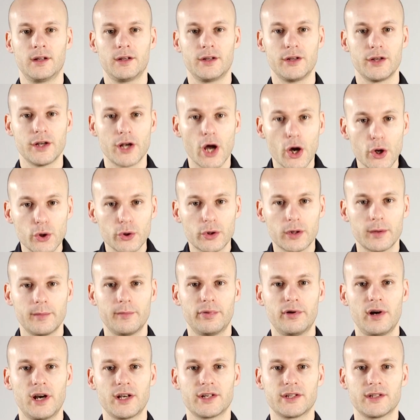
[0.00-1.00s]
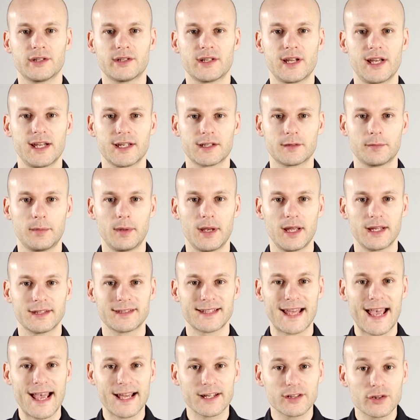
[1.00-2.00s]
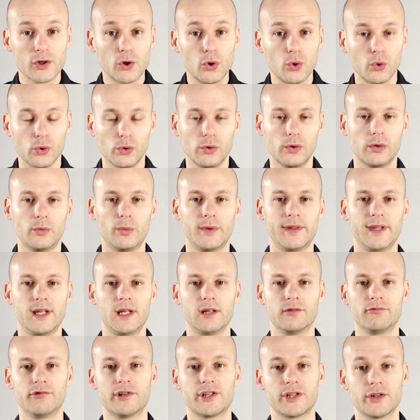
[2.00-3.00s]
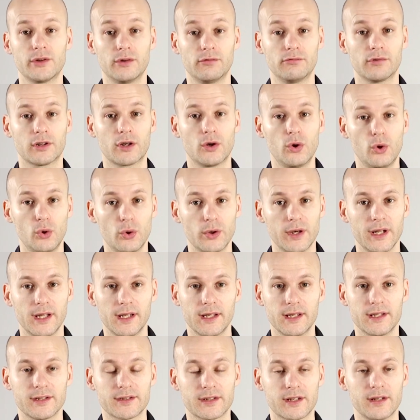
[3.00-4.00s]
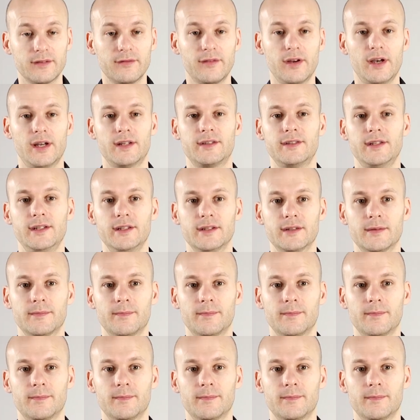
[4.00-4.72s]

no compression takes place at all when the original recording is converted.